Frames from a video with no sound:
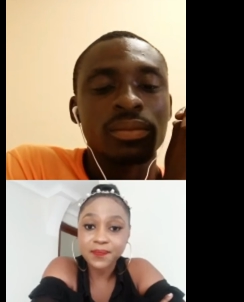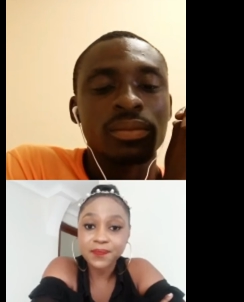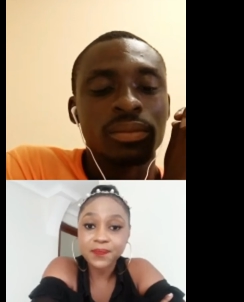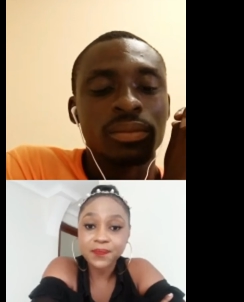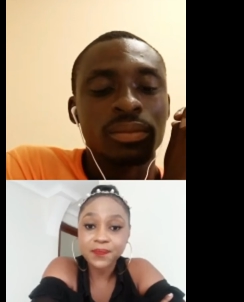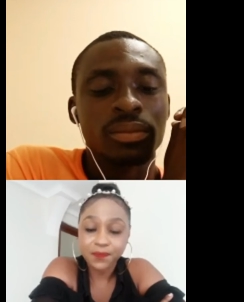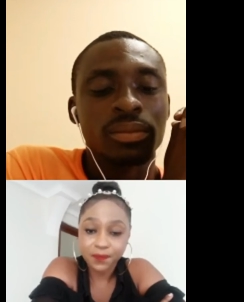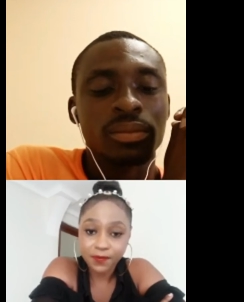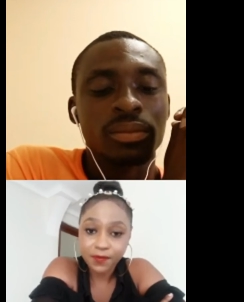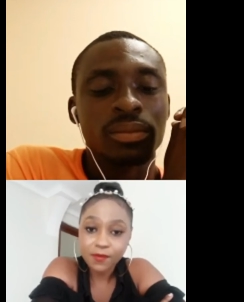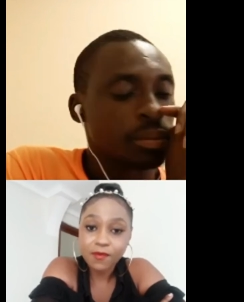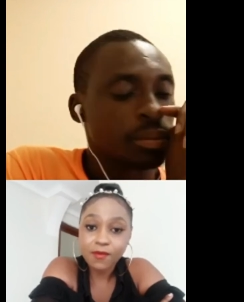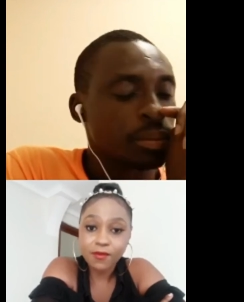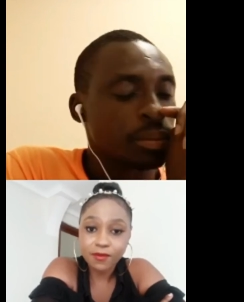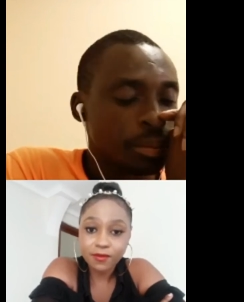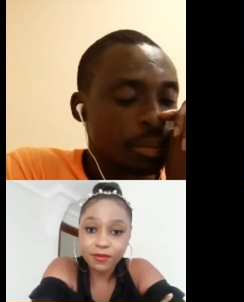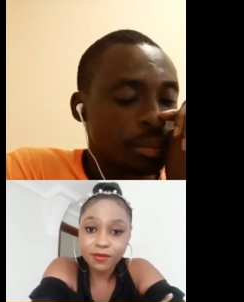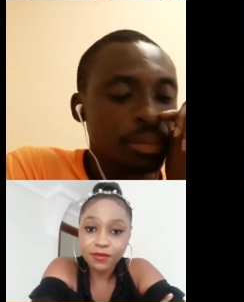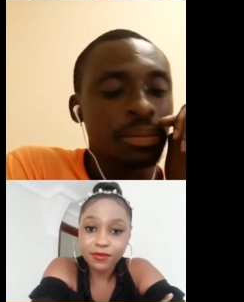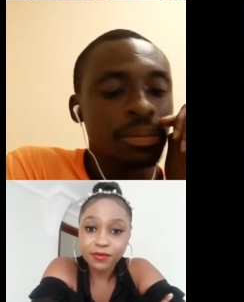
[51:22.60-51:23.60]

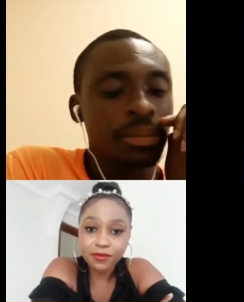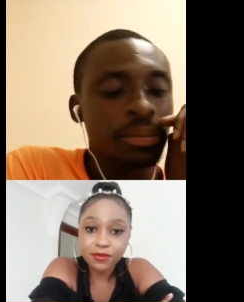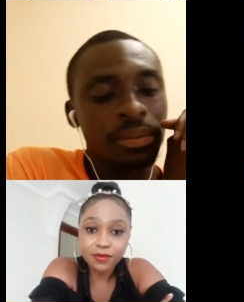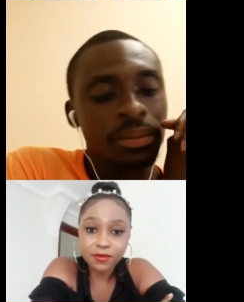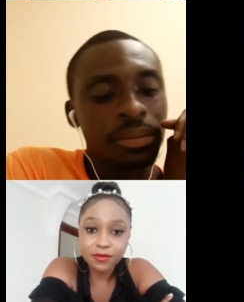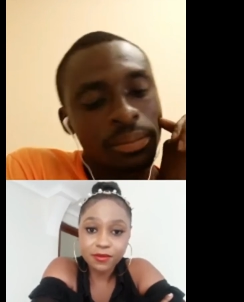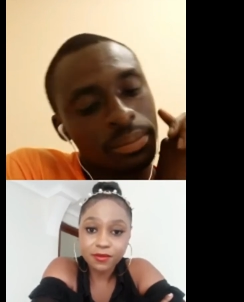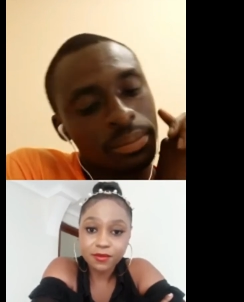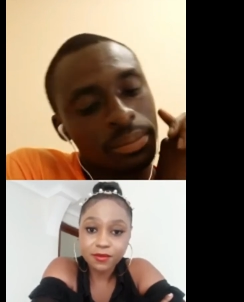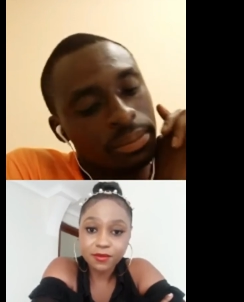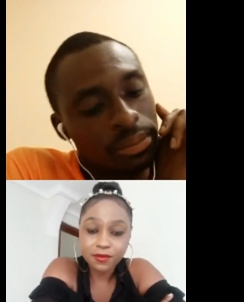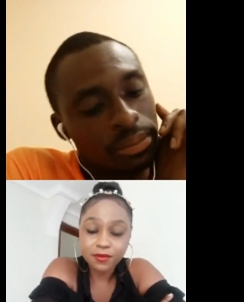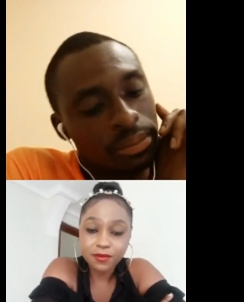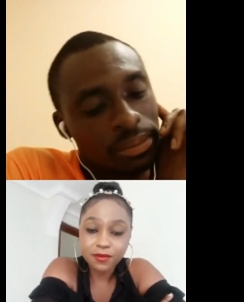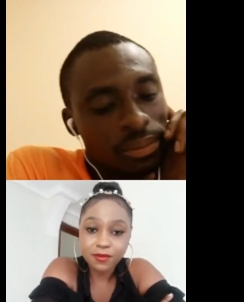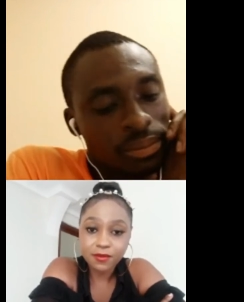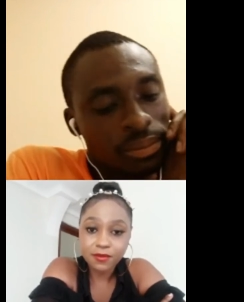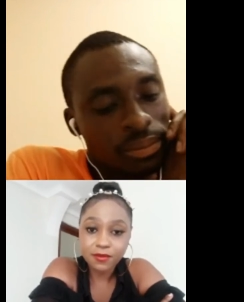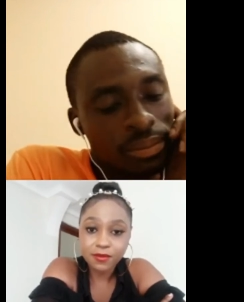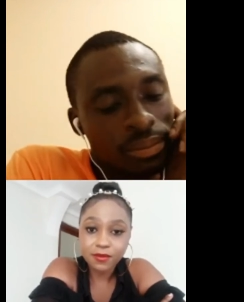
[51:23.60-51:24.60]

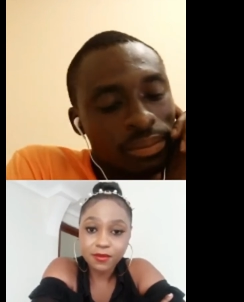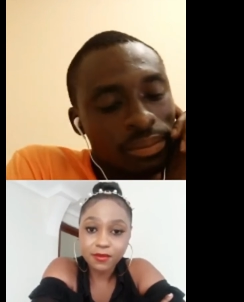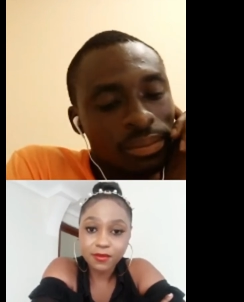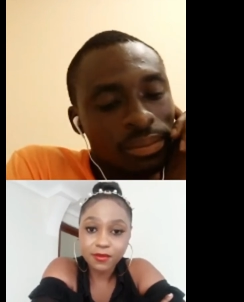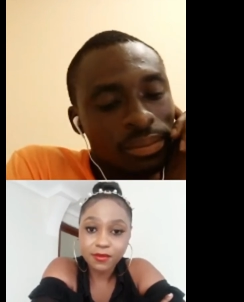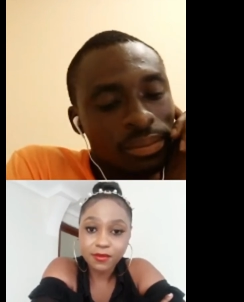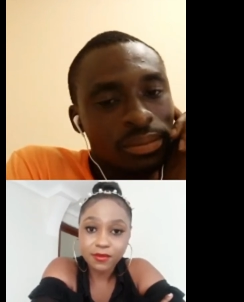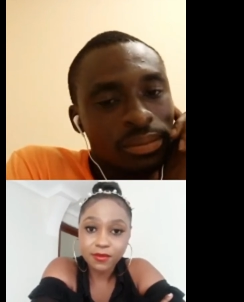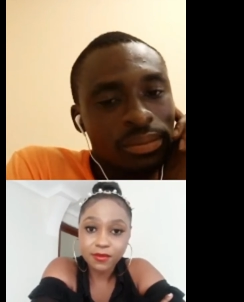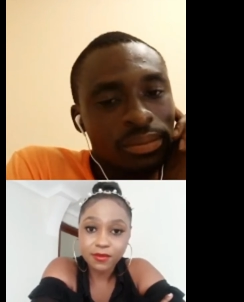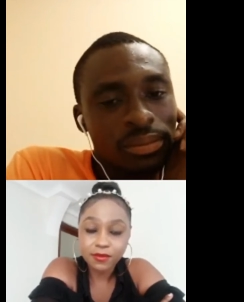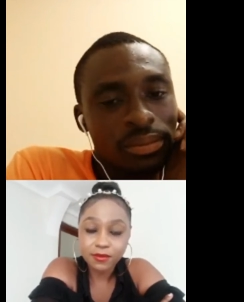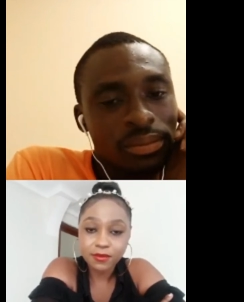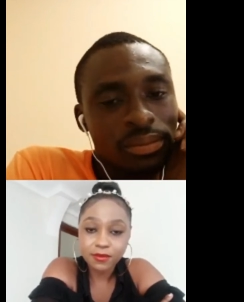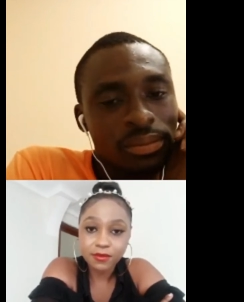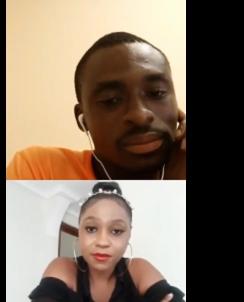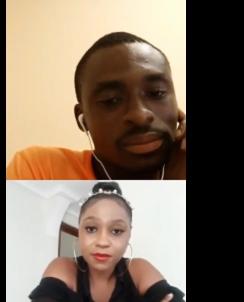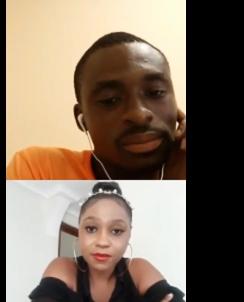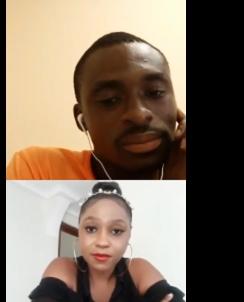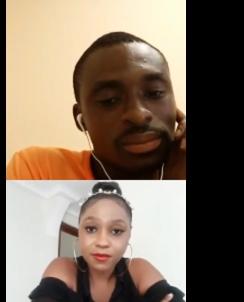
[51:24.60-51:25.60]

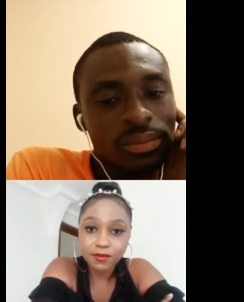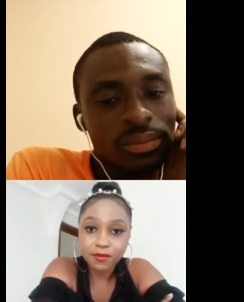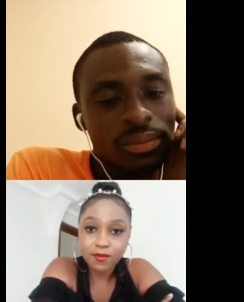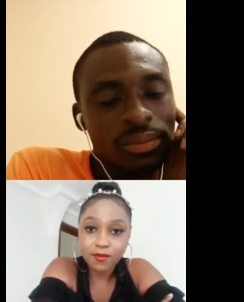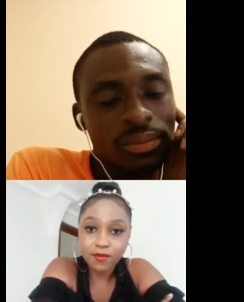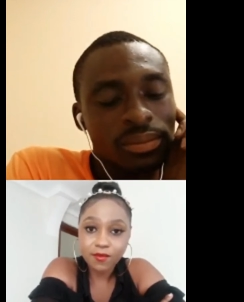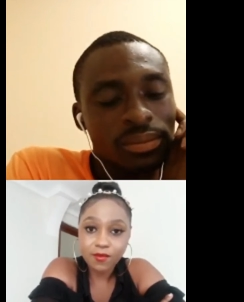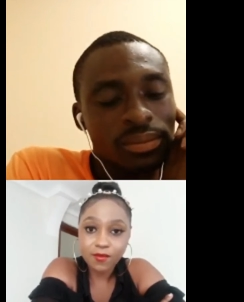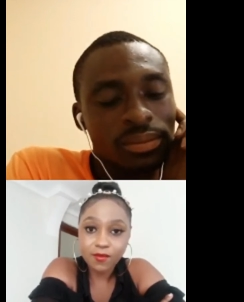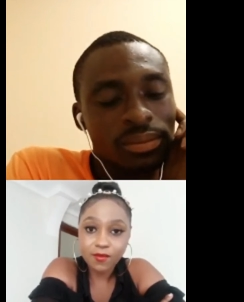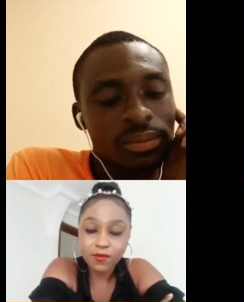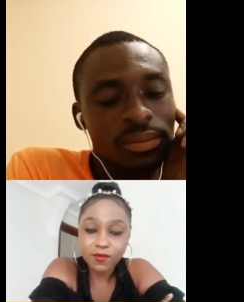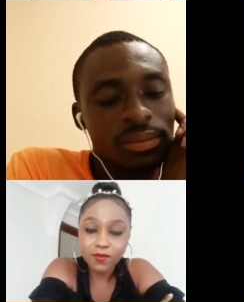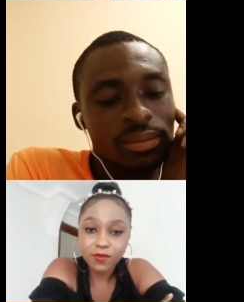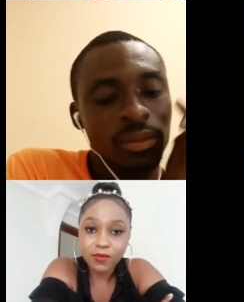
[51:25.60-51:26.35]
(no one is talking)